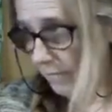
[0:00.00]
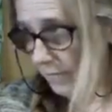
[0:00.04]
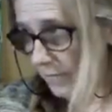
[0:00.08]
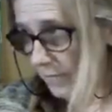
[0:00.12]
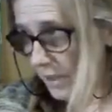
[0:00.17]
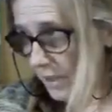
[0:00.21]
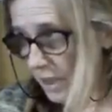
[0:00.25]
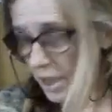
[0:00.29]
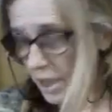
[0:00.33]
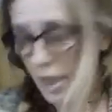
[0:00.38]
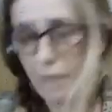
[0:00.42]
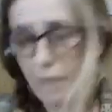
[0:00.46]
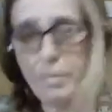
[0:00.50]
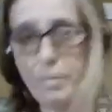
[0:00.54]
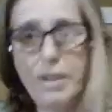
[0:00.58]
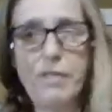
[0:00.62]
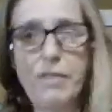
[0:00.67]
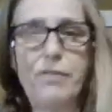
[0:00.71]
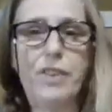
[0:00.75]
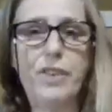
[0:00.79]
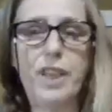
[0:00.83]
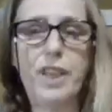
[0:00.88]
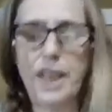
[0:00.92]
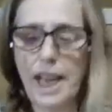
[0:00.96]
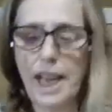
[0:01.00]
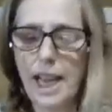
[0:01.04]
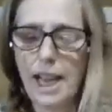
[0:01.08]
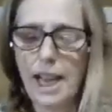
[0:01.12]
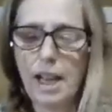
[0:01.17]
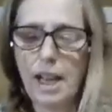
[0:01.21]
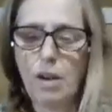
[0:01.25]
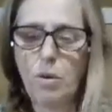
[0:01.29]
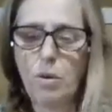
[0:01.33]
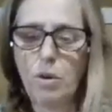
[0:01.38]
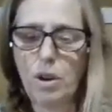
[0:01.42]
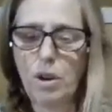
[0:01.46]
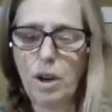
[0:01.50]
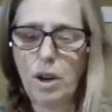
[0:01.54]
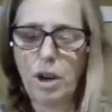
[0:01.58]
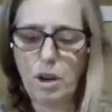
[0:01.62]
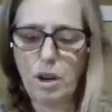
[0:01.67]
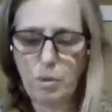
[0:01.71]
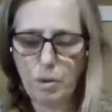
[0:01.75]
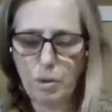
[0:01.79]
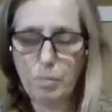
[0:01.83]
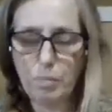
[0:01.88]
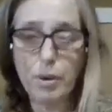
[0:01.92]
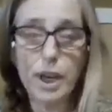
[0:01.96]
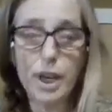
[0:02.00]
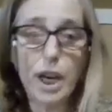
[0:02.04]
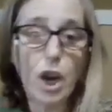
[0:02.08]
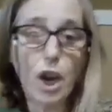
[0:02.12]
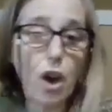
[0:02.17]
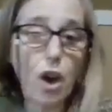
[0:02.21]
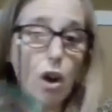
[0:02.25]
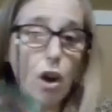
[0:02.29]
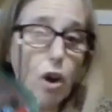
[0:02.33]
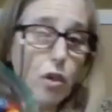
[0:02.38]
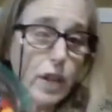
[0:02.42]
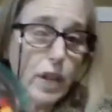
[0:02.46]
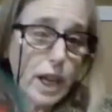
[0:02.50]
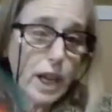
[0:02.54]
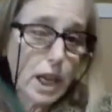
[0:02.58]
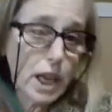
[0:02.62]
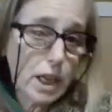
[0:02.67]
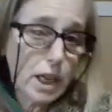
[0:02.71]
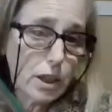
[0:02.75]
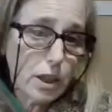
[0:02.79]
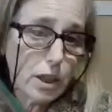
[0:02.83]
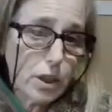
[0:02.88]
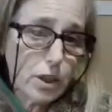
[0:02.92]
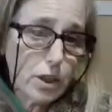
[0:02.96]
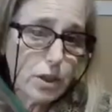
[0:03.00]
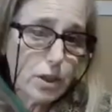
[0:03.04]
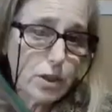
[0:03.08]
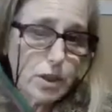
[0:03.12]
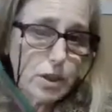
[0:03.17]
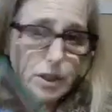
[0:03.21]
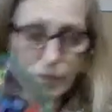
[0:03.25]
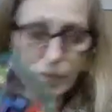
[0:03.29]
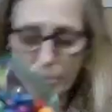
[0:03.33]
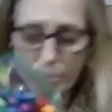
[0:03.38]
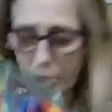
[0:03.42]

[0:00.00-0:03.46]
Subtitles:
It's going to be a fun hour. We're bringing all the colors of